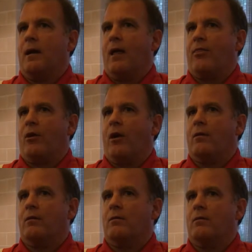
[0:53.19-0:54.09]
I
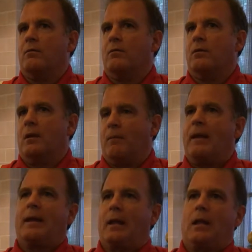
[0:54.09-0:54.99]
thought
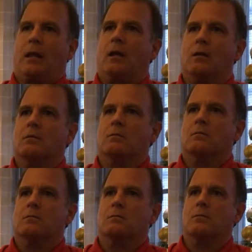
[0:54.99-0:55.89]
immediately
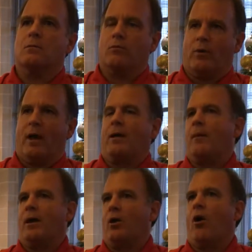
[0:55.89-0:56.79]
we had to
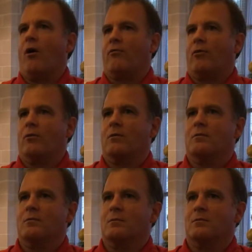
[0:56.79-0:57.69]
make an offer
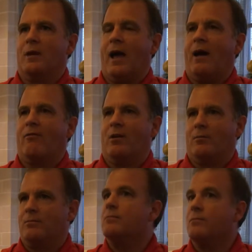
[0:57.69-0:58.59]
to have
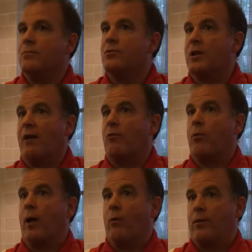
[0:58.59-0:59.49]
him
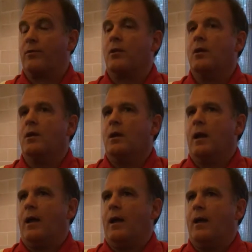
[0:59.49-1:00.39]
play with us,
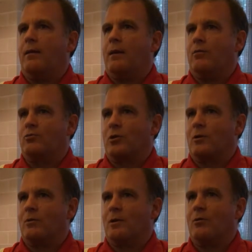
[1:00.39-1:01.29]
and
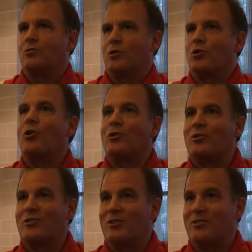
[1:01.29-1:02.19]
it was a good
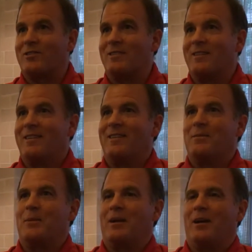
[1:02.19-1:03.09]
decision
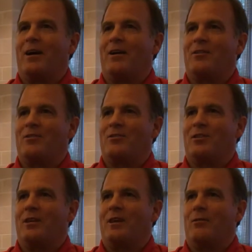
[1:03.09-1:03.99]

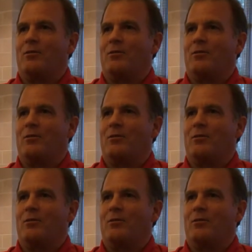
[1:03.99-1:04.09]
because he